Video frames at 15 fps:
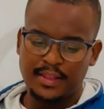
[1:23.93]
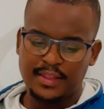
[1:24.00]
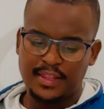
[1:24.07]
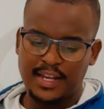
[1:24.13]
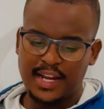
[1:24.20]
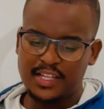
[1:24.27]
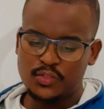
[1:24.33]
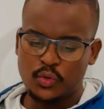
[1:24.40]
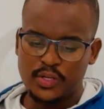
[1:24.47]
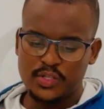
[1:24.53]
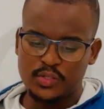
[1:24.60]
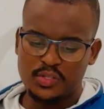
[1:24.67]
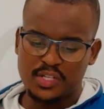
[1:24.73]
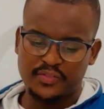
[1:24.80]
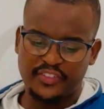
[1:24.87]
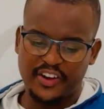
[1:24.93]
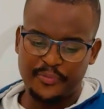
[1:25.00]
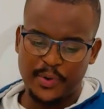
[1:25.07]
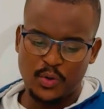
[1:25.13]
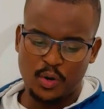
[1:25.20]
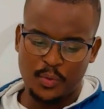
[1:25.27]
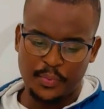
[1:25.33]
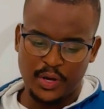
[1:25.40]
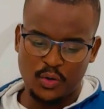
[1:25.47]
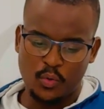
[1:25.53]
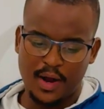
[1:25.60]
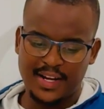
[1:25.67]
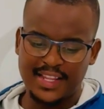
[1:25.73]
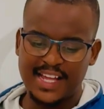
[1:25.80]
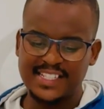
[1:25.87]
the next question, which is
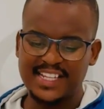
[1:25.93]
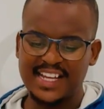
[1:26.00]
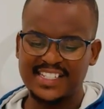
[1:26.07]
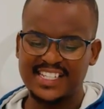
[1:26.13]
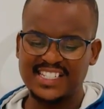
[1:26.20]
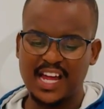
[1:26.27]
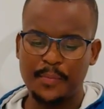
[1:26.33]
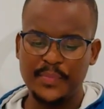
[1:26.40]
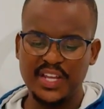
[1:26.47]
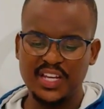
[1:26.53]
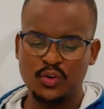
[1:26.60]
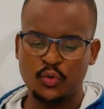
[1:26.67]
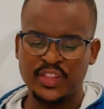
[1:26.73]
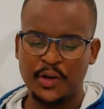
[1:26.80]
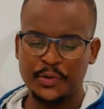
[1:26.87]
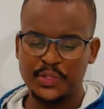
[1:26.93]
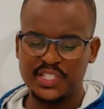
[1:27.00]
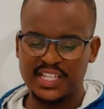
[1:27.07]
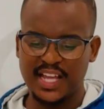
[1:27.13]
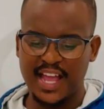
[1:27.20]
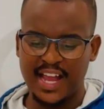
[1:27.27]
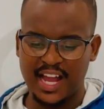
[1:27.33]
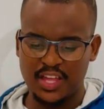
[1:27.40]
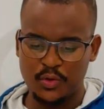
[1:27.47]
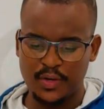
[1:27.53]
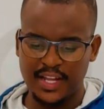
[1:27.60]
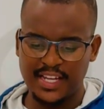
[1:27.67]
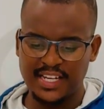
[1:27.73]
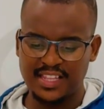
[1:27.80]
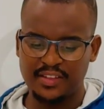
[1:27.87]
5.1.1, they're saying determine without using a
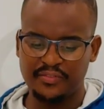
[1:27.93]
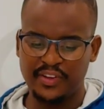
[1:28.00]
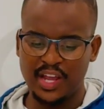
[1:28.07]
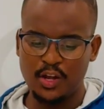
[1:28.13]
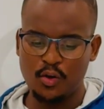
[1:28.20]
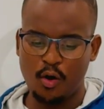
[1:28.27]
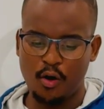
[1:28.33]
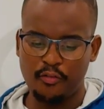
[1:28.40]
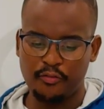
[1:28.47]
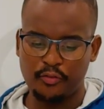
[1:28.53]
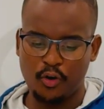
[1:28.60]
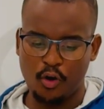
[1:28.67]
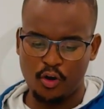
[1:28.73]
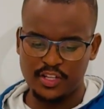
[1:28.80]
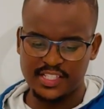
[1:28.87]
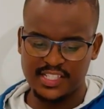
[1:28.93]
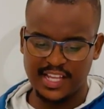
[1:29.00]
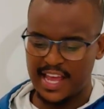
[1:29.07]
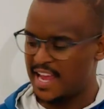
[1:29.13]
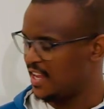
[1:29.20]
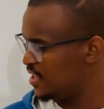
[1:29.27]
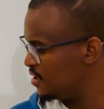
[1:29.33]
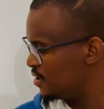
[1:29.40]
calculator the value of cos A.